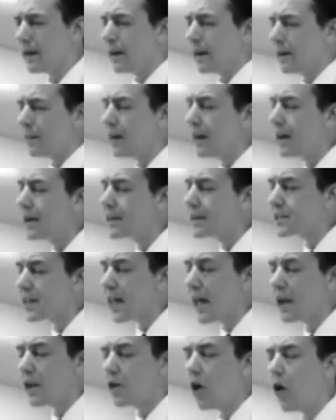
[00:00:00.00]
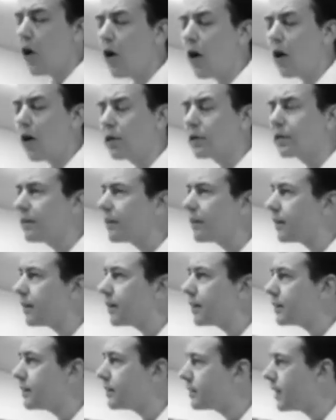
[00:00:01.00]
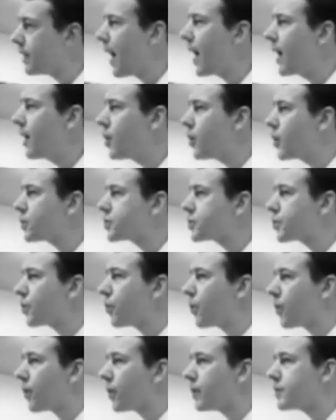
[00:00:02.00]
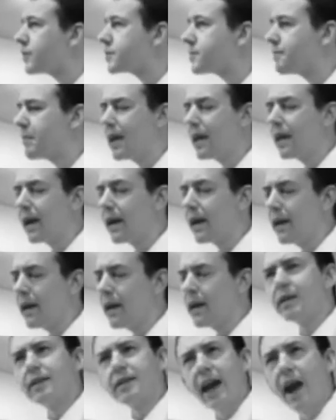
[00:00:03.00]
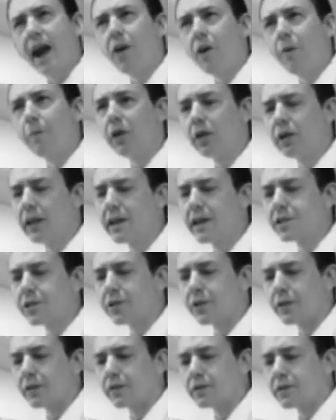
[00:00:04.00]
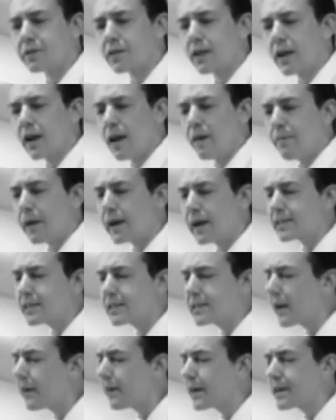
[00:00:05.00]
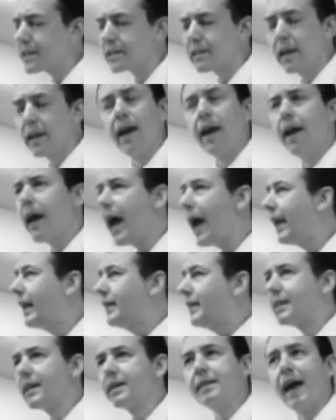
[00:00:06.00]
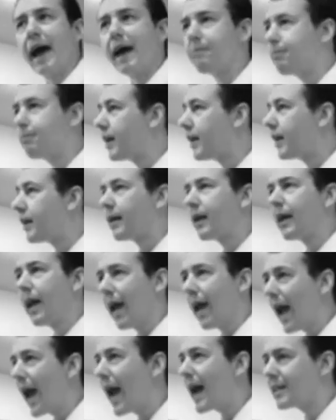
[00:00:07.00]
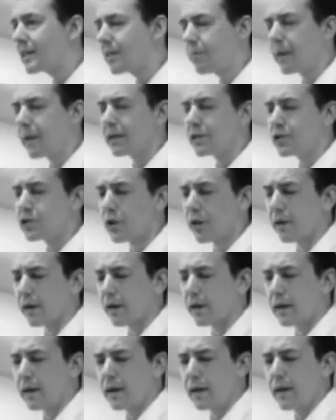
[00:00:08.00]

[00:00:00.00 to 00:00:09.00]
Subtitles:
These they called dinosaurs, meaning terrible lizards, because seriously, anything that big had to be a jerk.